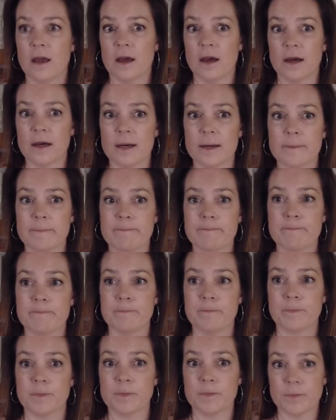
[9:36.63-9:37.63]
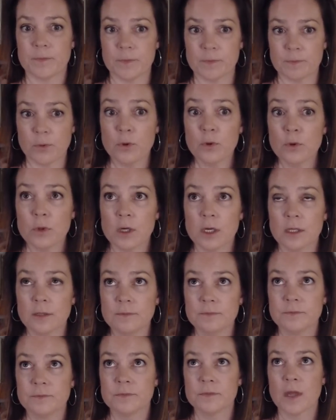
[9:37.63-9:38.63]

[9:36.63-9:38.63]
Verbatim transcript: um, pool,